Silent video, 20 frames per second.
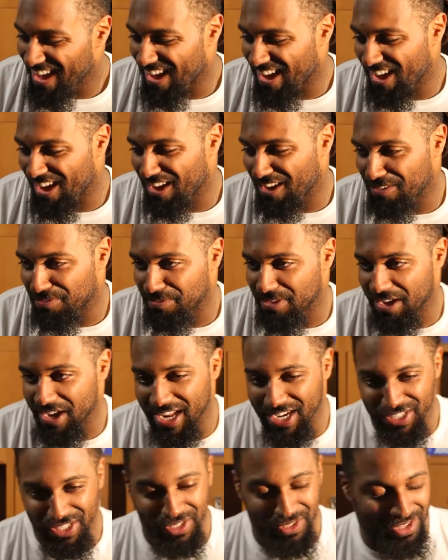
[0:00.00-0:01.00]
I
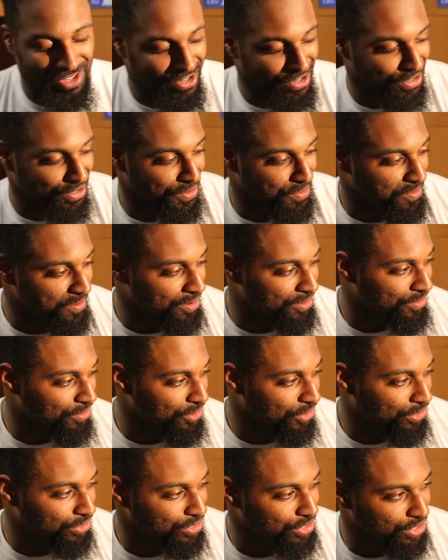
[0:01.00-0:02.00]
got a 2-year-old and a
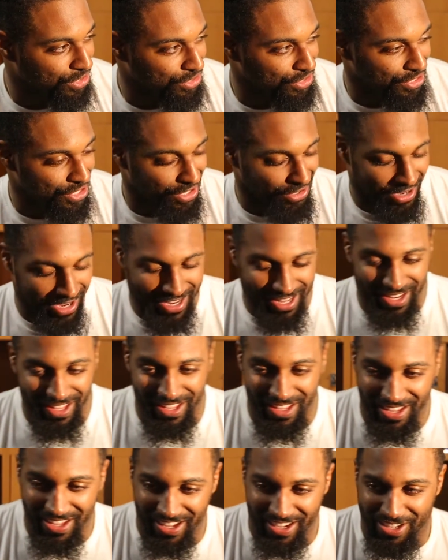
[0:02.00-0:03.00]
1-year-old, so, you know, I get
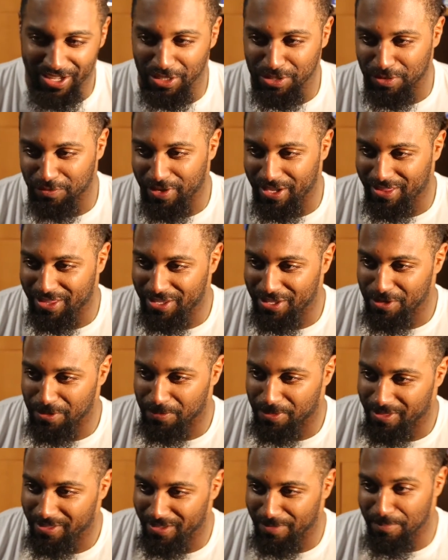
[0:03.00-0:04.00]
to cultivate the
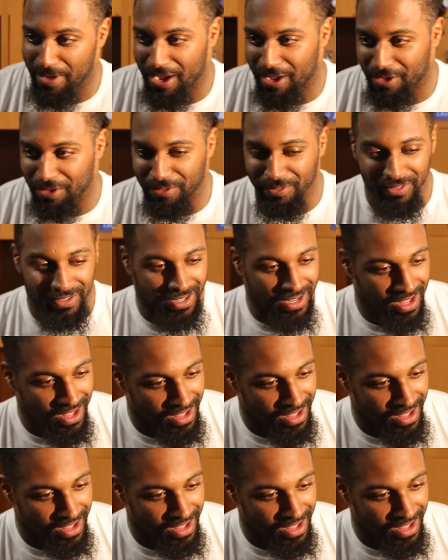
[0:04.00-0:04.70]
youth, my own.